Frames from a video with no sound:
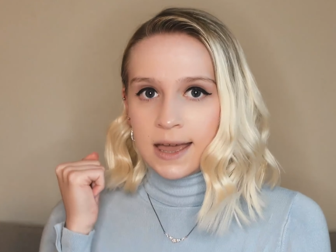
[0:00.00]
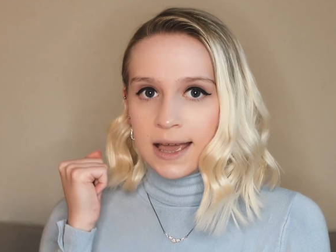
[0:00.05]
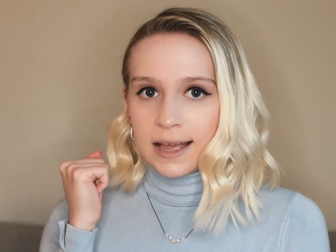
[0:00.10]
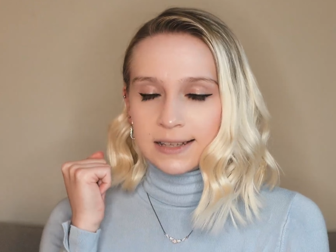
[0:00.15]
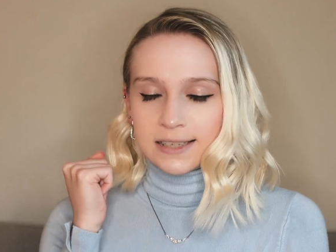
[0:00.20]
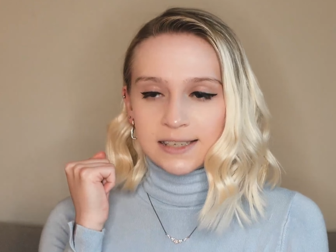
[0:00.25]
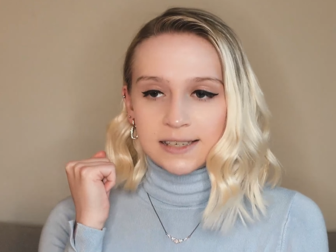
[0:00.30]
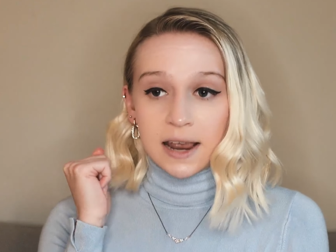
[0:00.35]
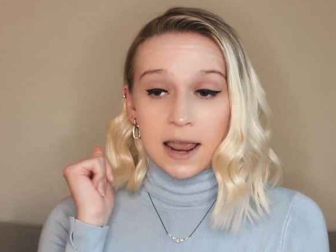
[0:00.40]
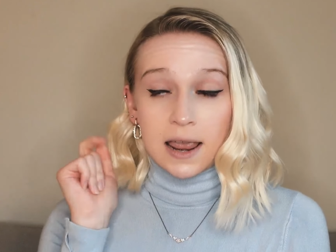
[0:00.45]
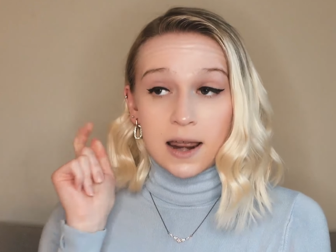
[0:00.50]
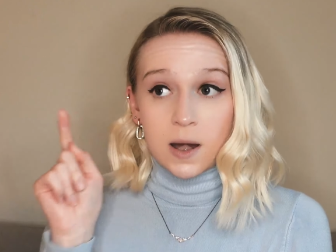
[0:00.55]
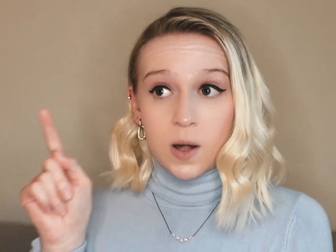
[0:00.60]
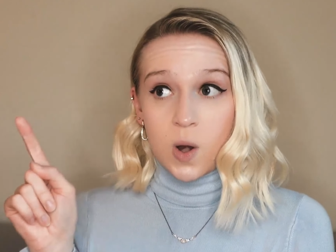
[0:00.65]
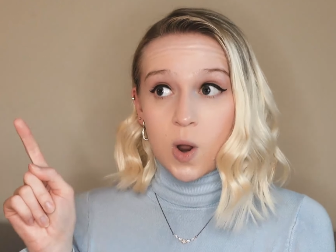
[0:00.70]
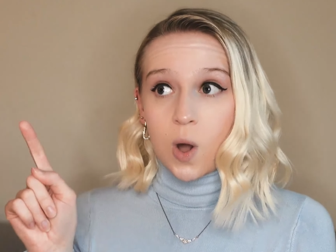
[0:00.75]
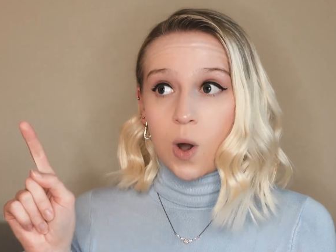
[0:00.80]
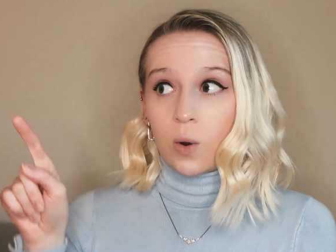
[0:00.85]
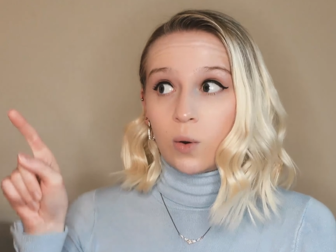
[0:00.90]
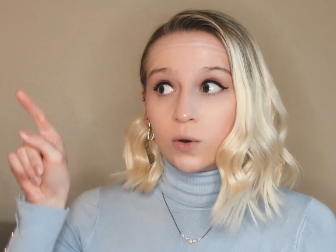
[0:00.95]
and say,
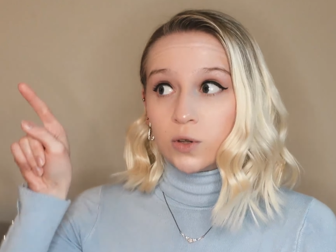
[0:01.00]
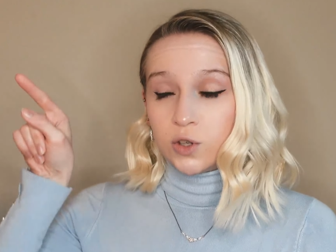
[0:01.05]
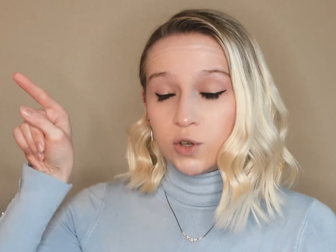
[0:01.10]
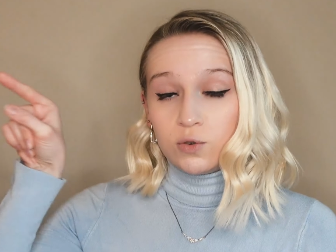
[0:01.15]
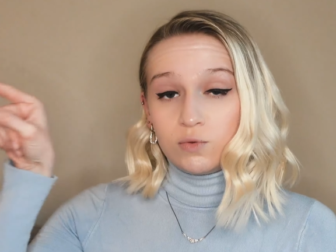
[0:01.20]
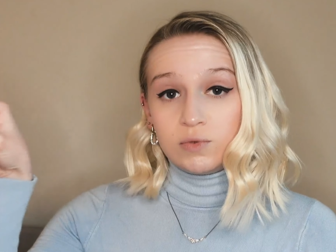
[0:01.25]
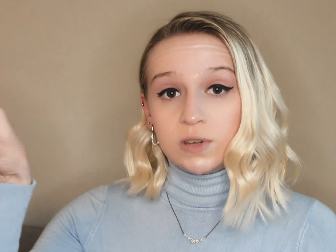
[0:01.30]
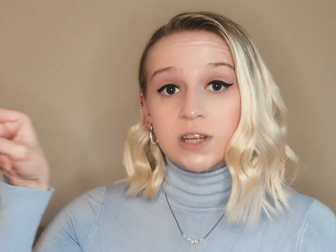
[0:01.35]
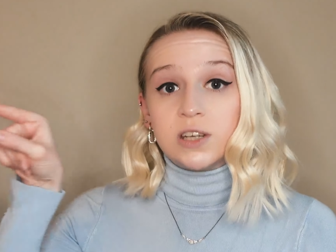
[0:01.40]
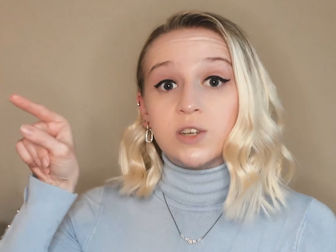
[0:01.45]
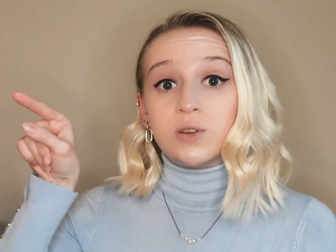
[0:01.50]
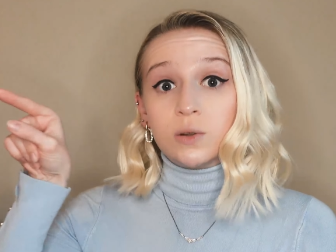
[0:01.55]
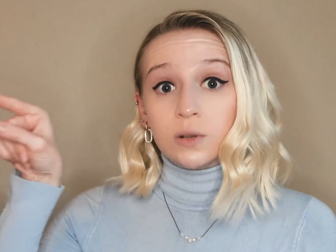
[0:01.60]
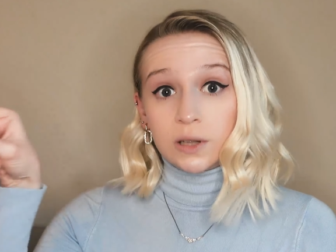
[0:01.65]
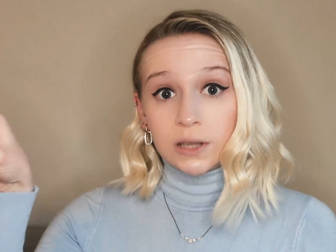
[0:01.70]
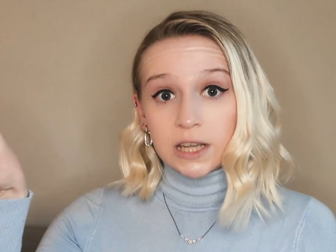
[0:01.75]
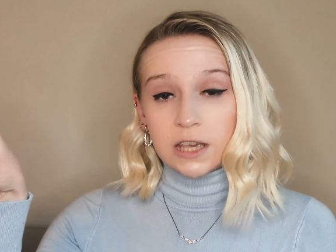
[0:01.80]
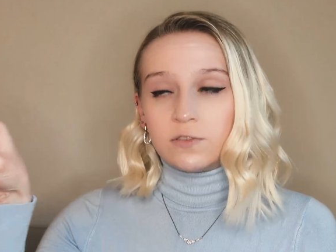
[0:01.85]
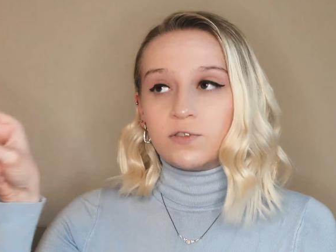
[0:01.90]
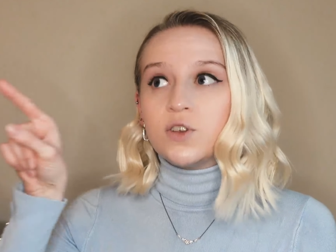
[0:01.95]
no, you need to
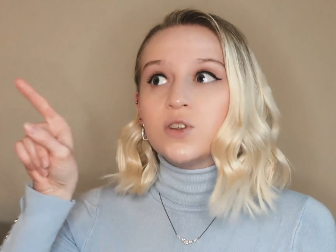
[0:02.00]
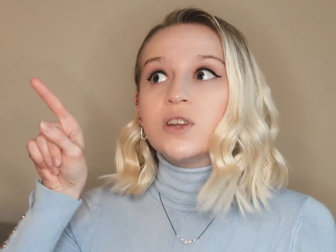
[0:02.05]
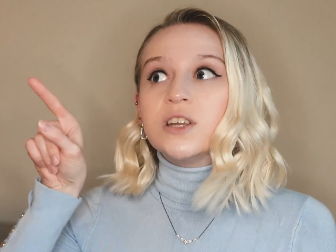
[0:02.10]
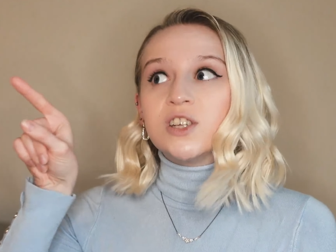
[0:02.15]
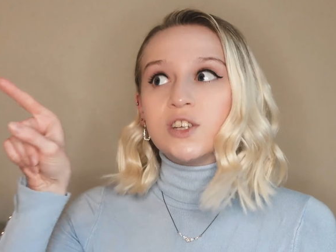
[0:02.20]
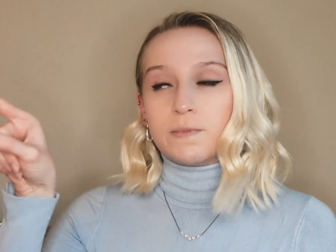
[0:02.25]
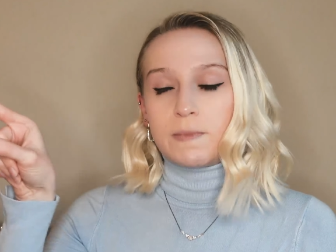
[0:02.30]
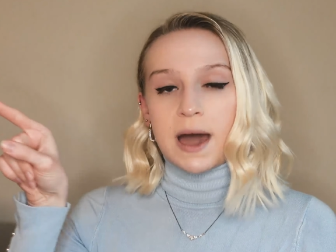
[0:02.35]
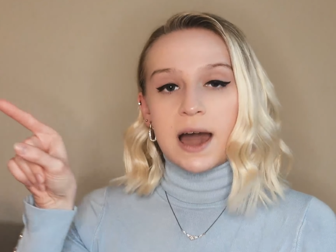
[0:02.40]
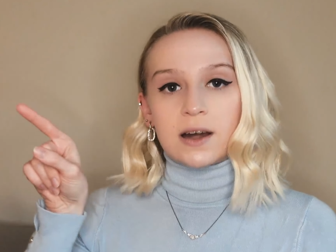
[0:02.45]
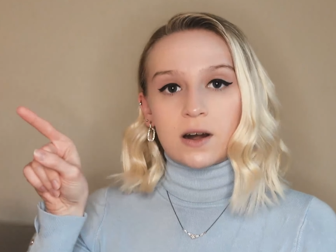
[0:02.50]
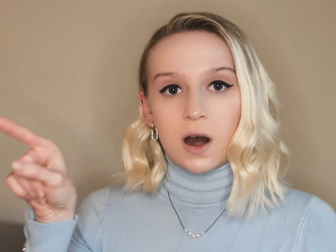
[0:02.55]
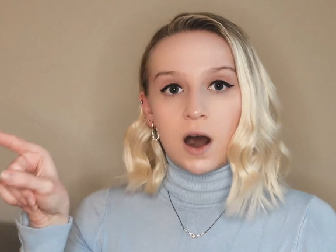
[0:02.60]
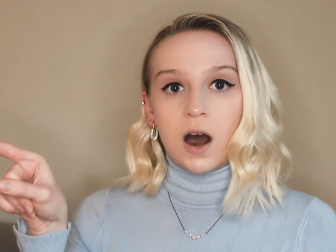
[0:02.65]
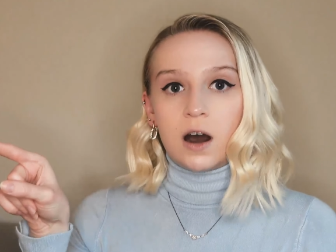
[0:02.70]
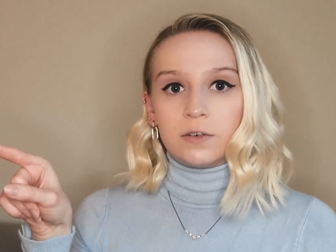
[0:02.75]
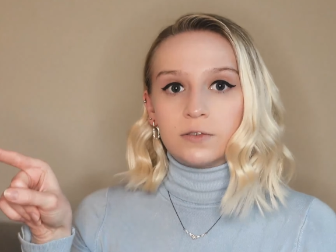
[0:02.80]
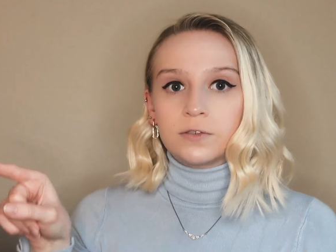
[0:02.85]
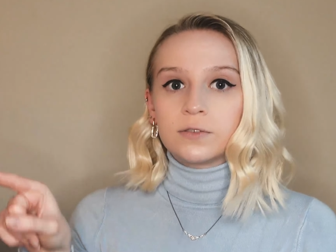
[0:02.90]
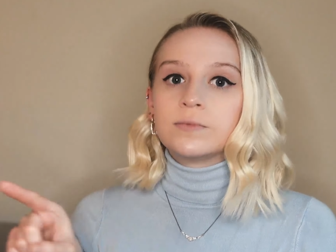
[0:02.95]
leave, you need to back
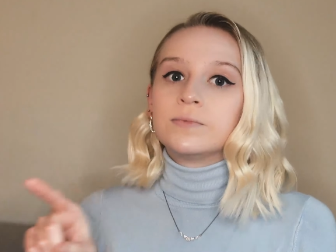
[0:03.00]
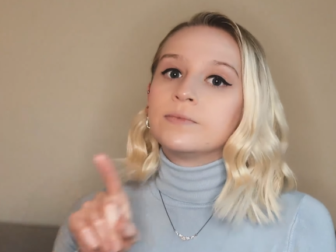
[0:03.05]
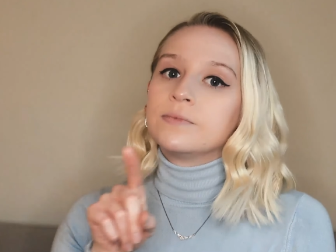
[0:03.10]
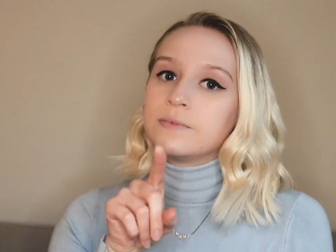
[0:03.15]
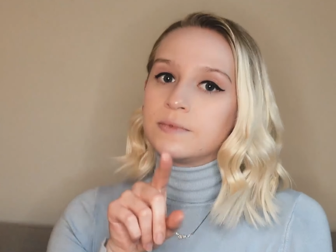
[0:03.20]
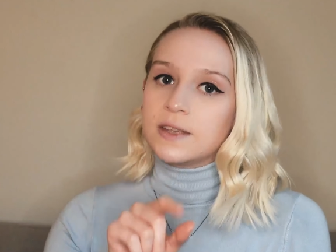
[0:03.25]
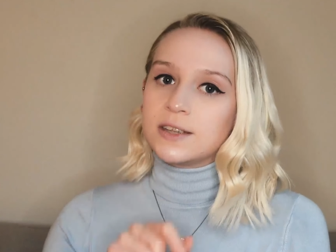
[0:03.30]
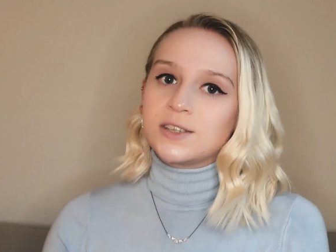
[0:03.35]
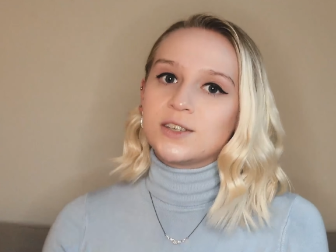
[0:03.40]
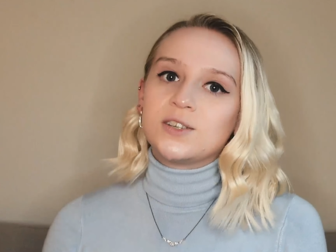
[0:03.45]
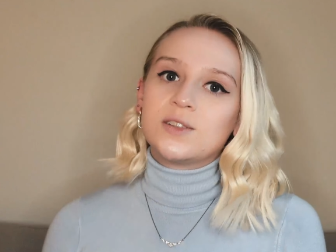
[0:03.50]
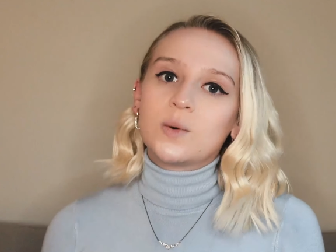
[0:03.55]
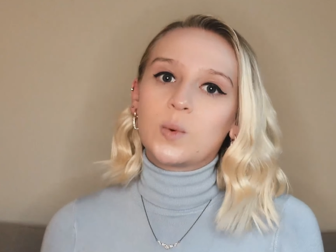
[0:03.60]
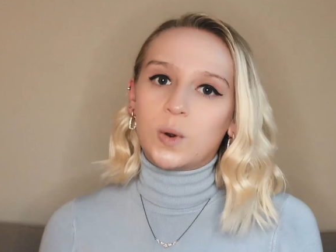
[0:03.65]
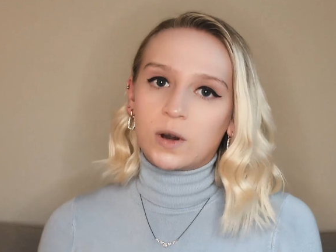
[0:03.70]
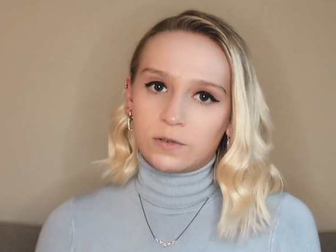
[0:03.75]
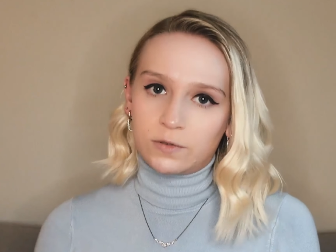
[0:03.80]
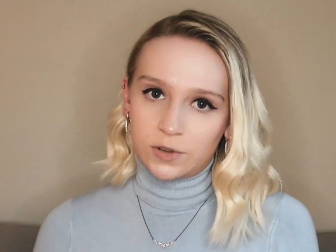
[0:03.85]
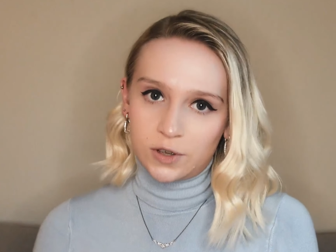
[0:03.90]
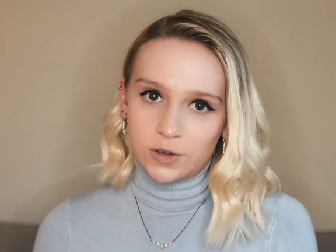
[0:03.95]
off, this is the
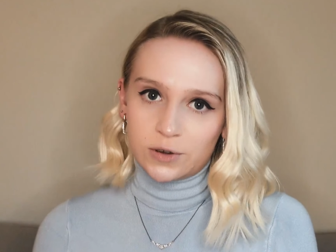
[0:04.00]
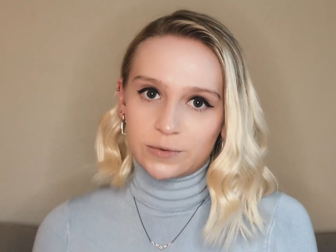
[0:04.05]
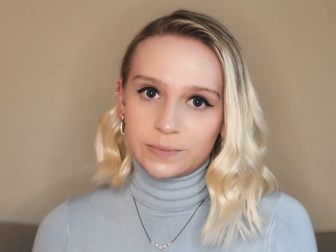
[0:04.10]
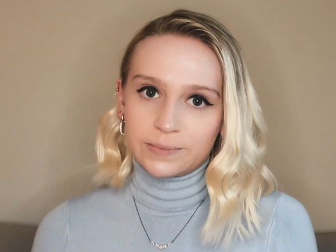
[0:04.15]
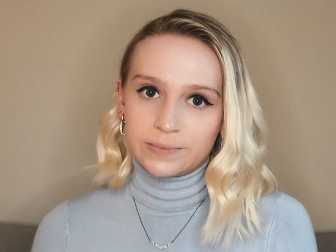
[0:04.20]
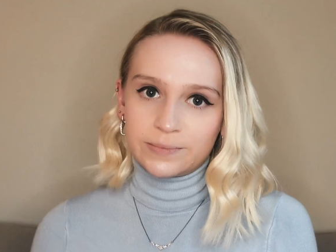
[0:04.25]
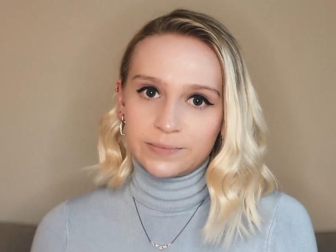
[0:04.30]
word for you.